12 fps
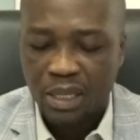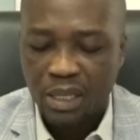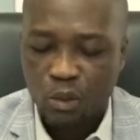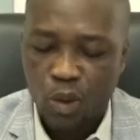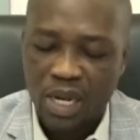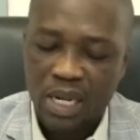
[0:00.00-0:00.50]

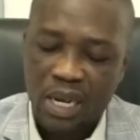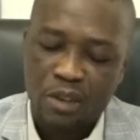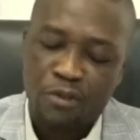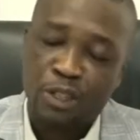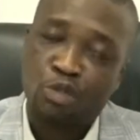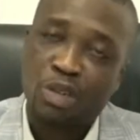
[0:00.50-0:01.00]
when the
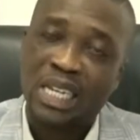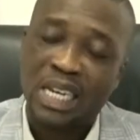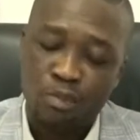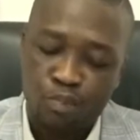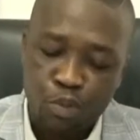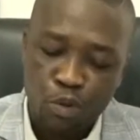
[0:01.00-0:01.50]
infrastructure
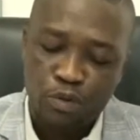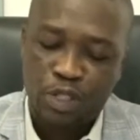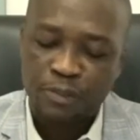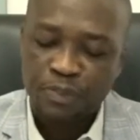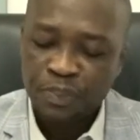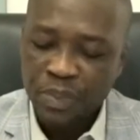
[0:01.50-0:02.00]

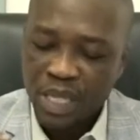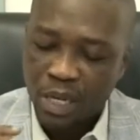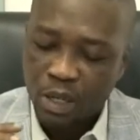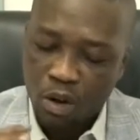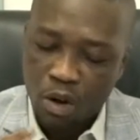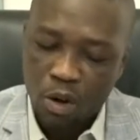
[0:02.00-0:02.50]
improves
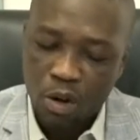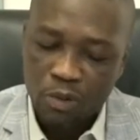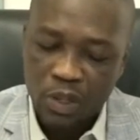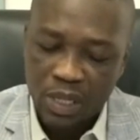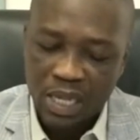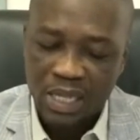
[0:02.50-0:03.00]
and all of
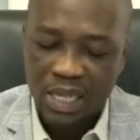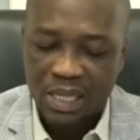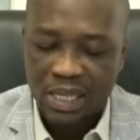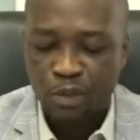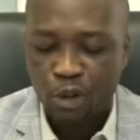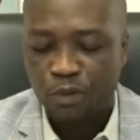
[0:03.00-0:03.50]
it, and the
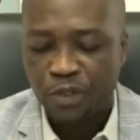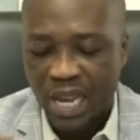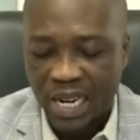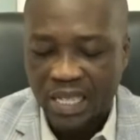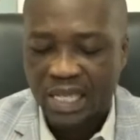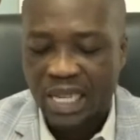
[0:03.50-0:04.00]
saving of
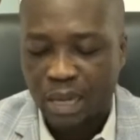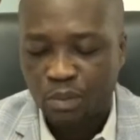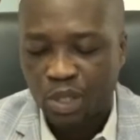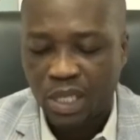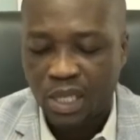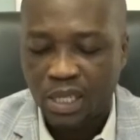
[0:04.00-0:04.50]
energy
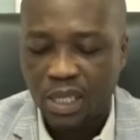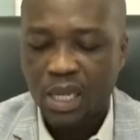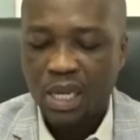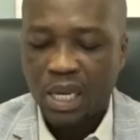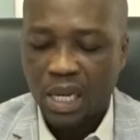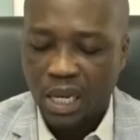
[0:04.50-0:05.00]
comes in,
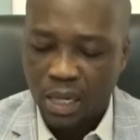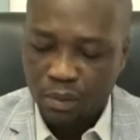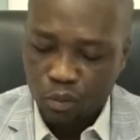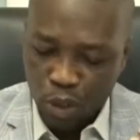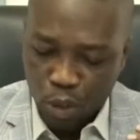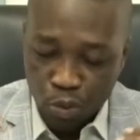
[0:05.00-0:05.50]

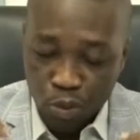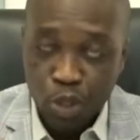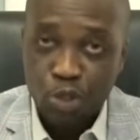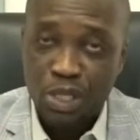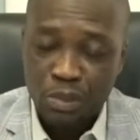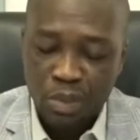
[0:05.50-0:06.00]
which will
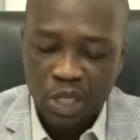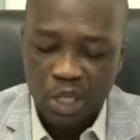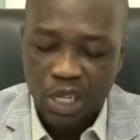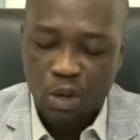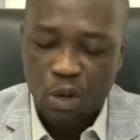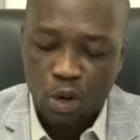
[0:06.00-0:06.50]
reduce
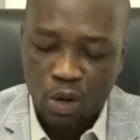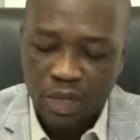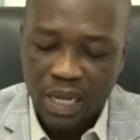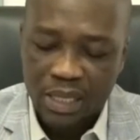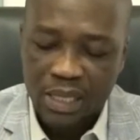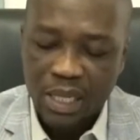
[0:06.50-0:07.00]
emission and all of
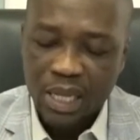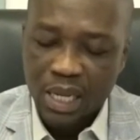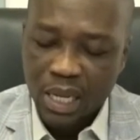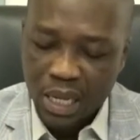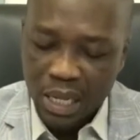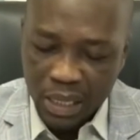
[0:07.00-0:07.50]
that,
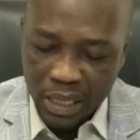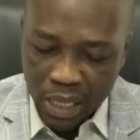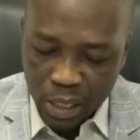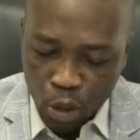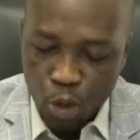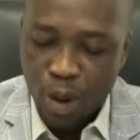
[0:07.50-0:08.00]

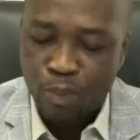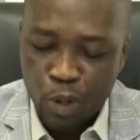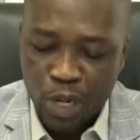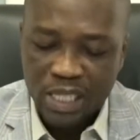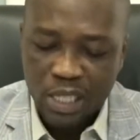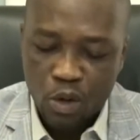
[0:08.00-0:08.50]
and lower
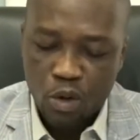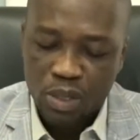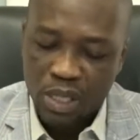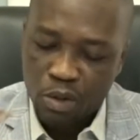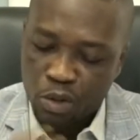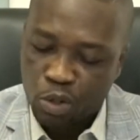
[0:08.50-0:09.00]
production
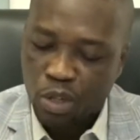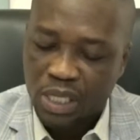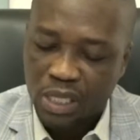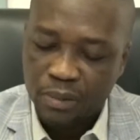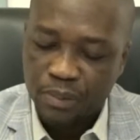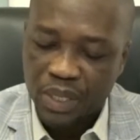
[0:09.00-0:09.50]
costs. The
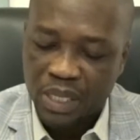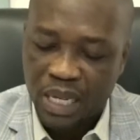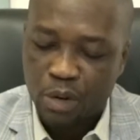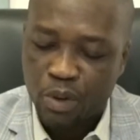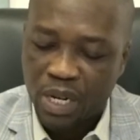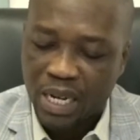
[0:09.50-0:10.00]
resulting is
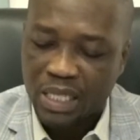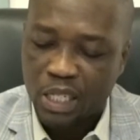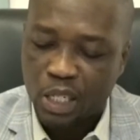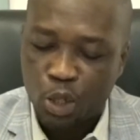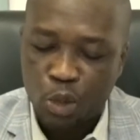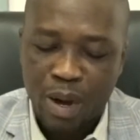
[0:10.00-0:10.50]
that
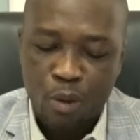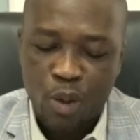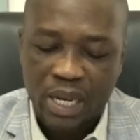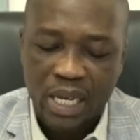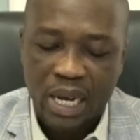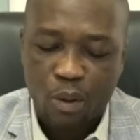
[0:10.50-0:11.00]
reduction in human
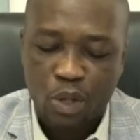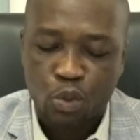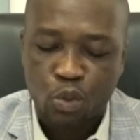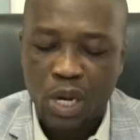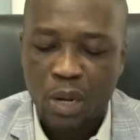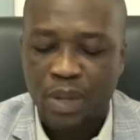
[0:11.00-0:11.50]
working
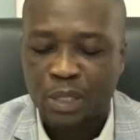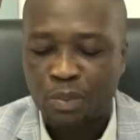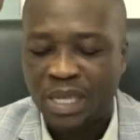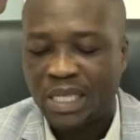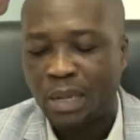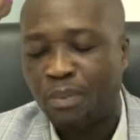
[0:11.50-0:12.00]
hours will help us
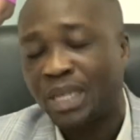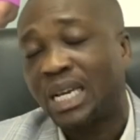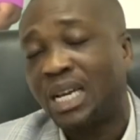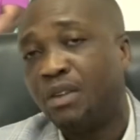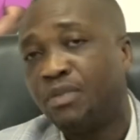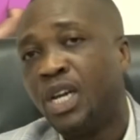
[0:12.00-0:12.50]
maintain
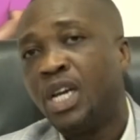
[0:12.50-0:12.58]
better health.